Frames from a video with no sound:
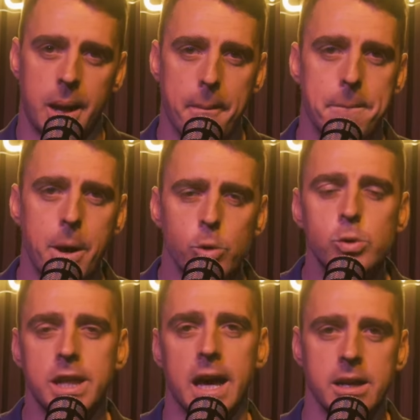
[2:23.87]
and
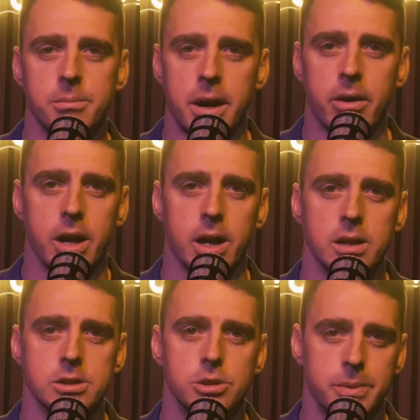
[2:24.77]
build that in
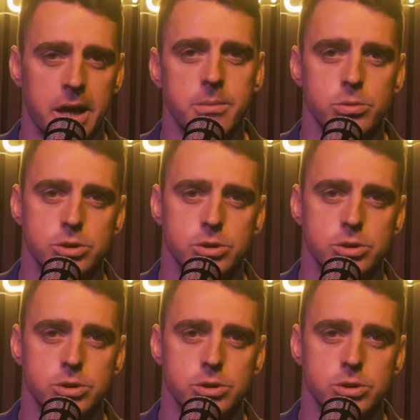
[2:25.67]
America to be able